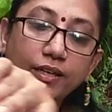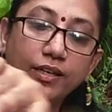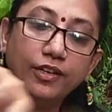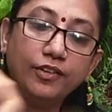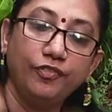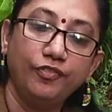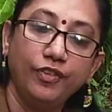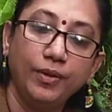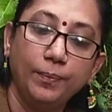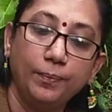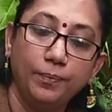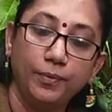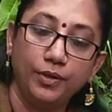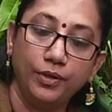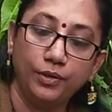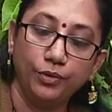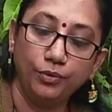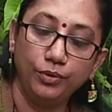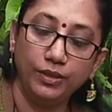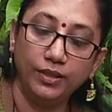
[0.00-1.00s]
If we
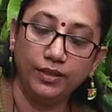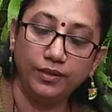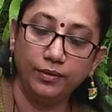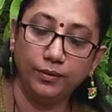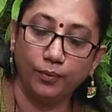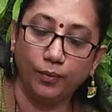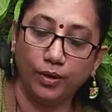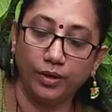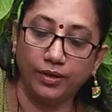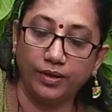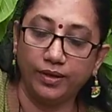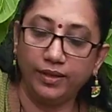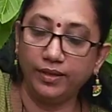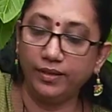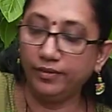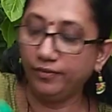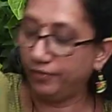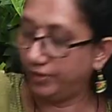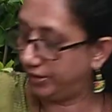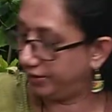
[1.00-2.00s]
do the
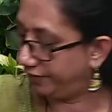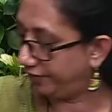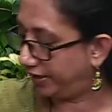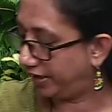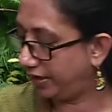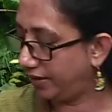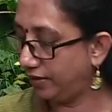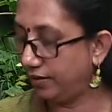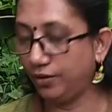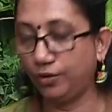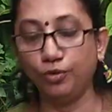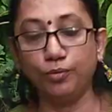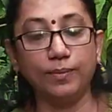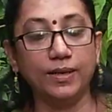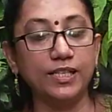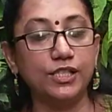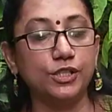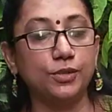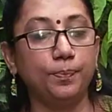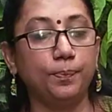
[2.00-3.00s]
watering with a too
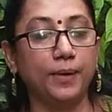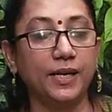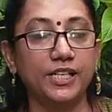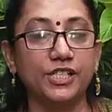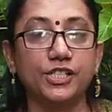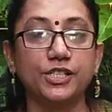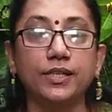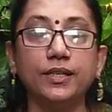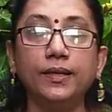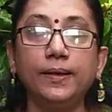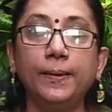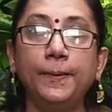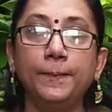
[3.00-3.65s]
much pressure,